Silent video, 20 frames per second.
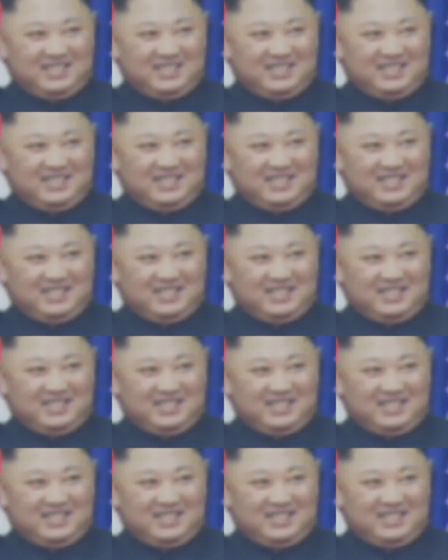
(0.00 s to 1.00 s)

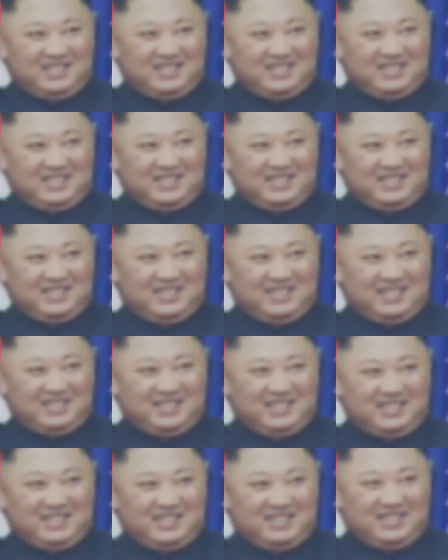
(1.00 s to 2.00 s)

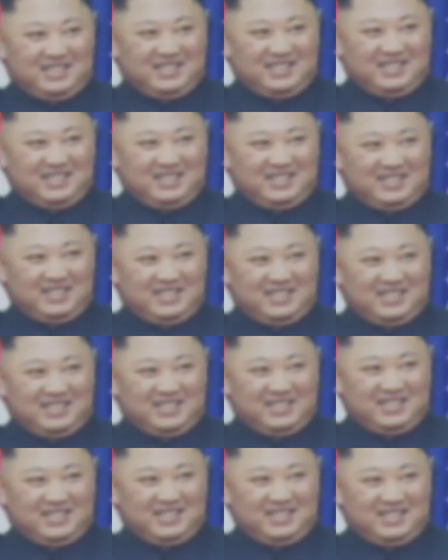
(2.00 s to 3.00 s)

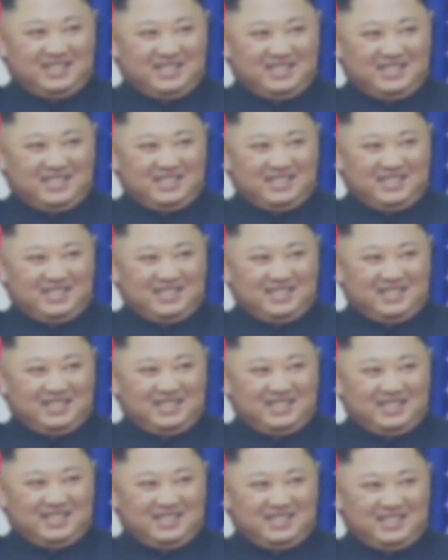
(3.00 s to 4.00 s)

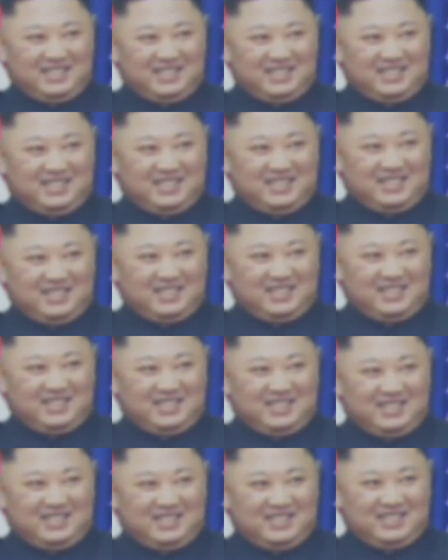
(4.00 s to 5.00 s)

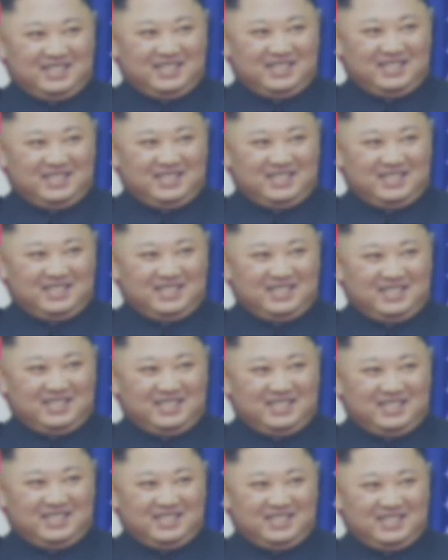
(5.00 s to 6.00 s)

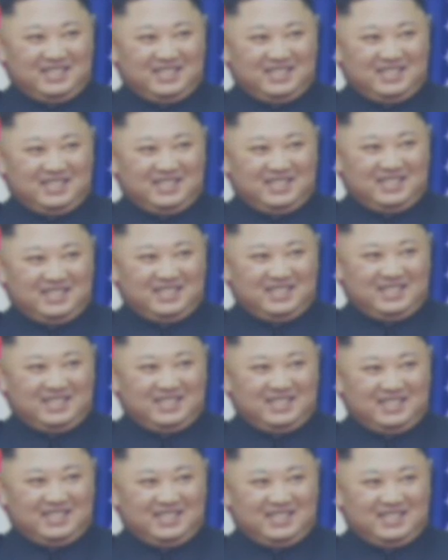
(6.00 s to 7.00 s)

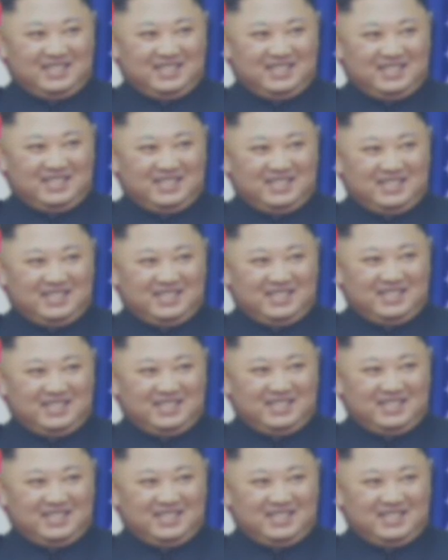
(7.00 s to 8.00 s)

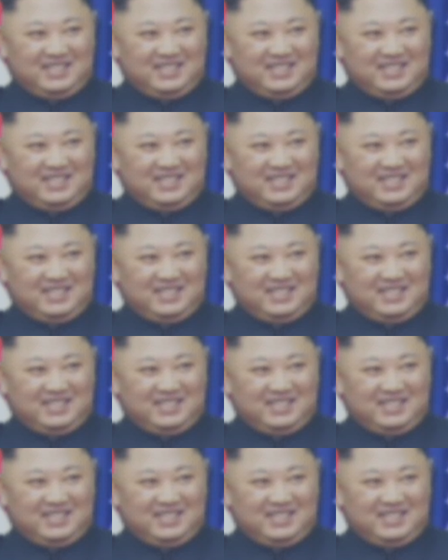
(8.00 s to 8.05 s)
No words are spoken by the person on screen.